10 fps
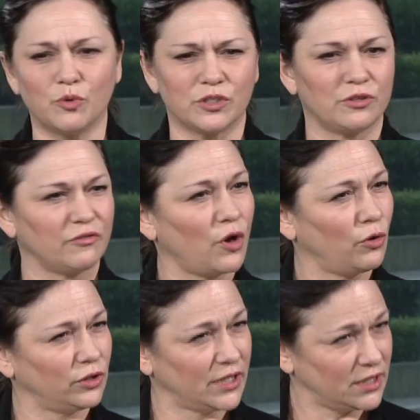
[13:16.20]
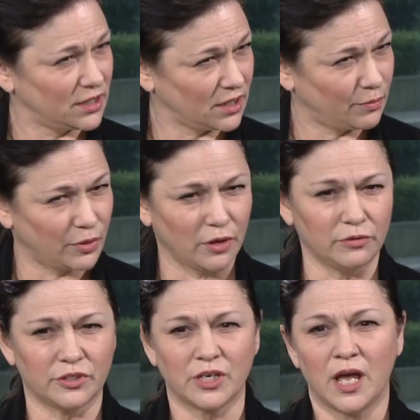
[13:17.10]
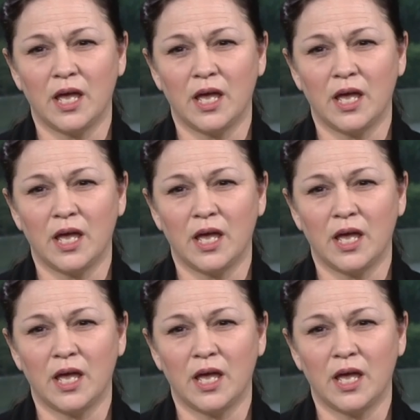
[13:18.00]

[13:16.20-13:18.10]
more sort of holistic approach.